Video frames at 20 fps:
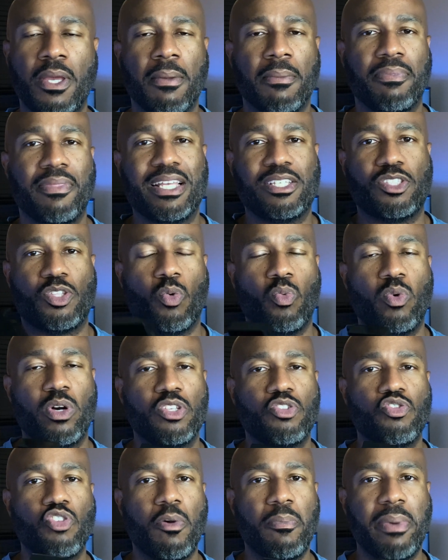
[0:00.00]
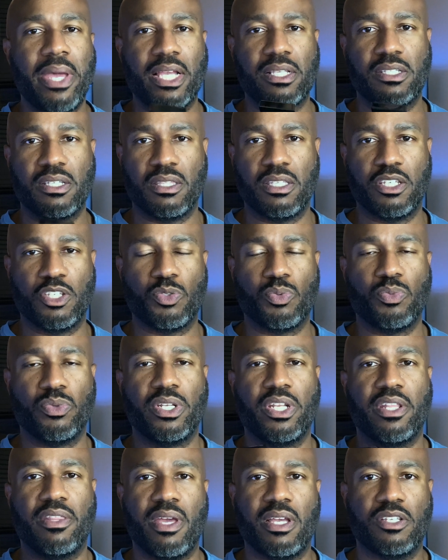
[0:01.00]
That's the one drawback to this one,
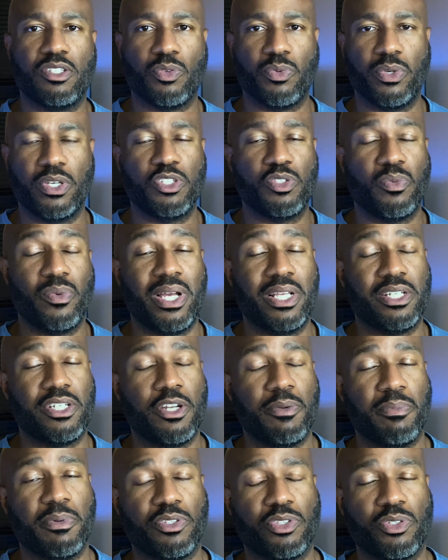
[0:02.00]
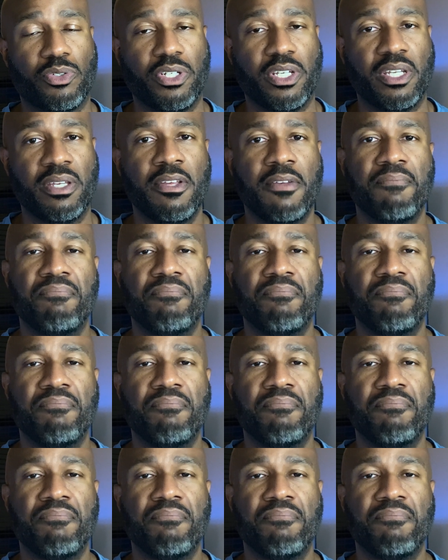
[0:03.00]
and that's the reason why it's number 3,